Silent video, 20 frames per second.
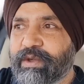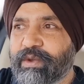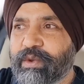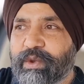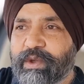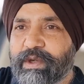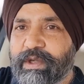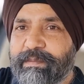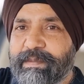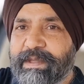
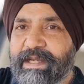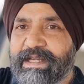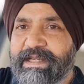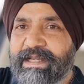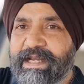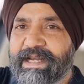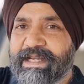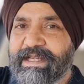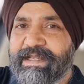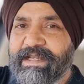
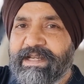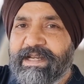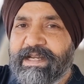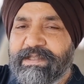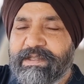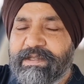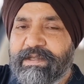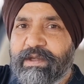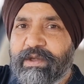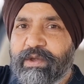on-brand
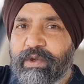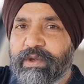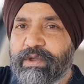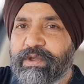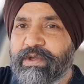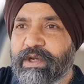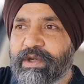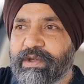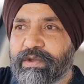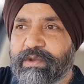ideas
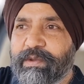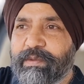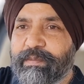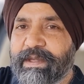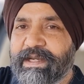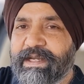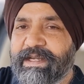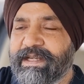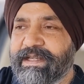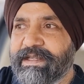on
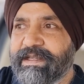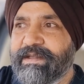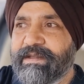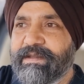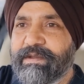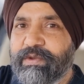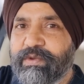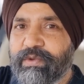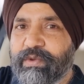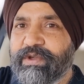autopilot.
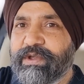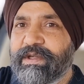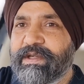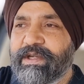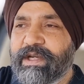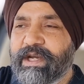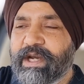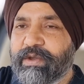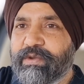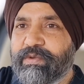You'll
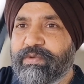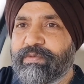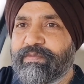learn how to